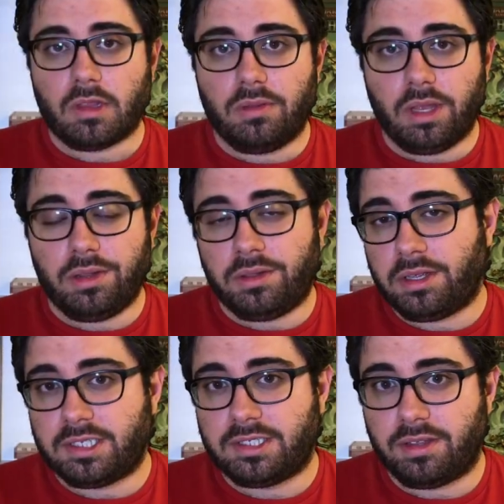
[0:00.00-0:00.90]
Then
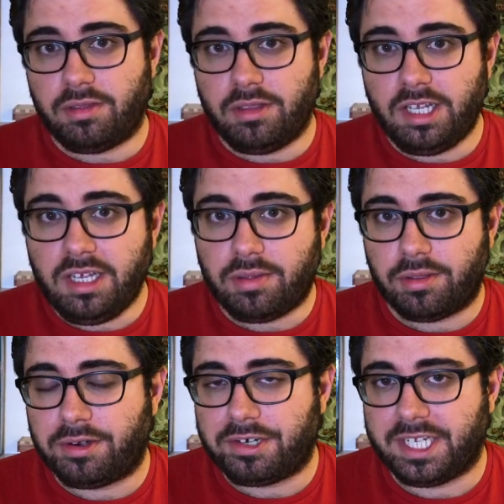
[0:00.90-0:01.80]
there's the
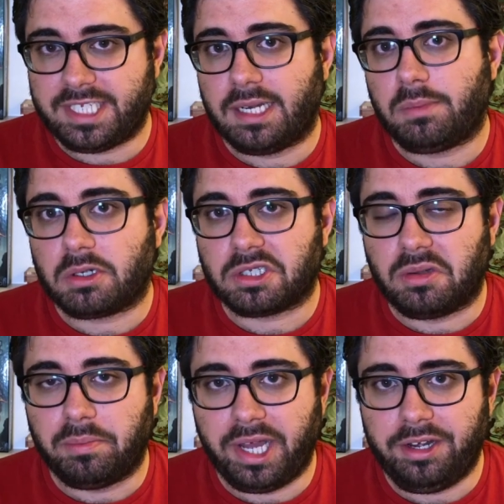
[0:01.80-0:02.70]
D30 Sandbox
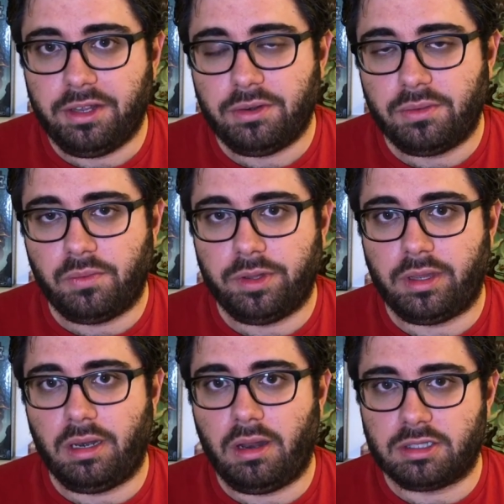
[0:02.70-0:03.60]
Companion with
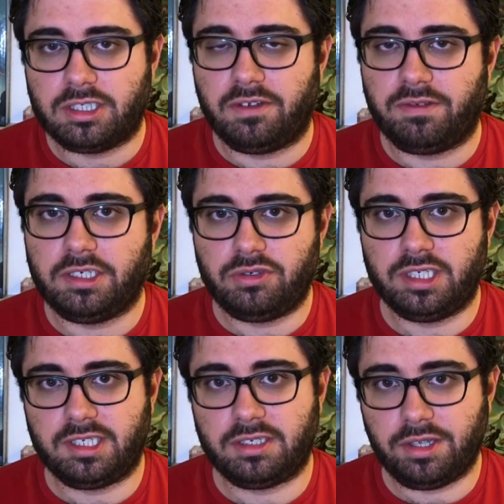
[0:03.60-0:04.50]
lots of
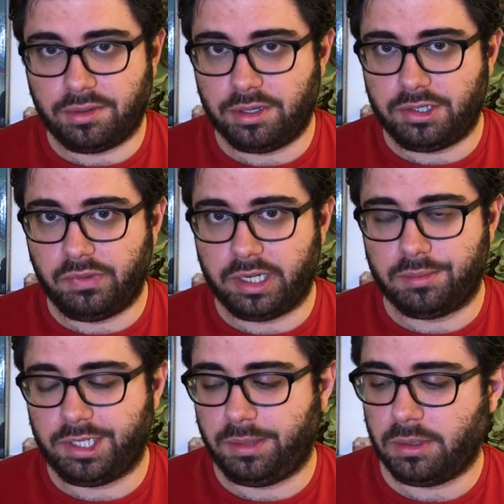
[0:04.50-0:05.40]
interesting D30 random
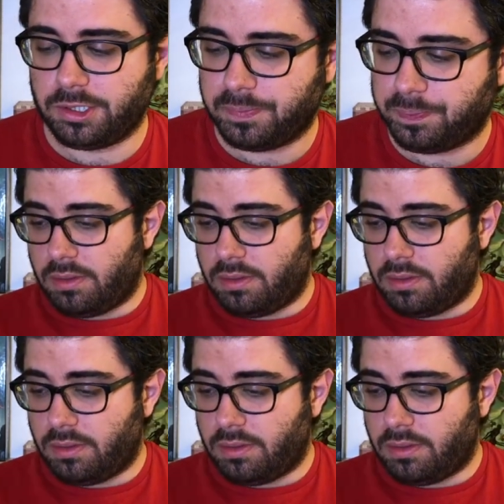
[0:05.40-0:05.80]
tables.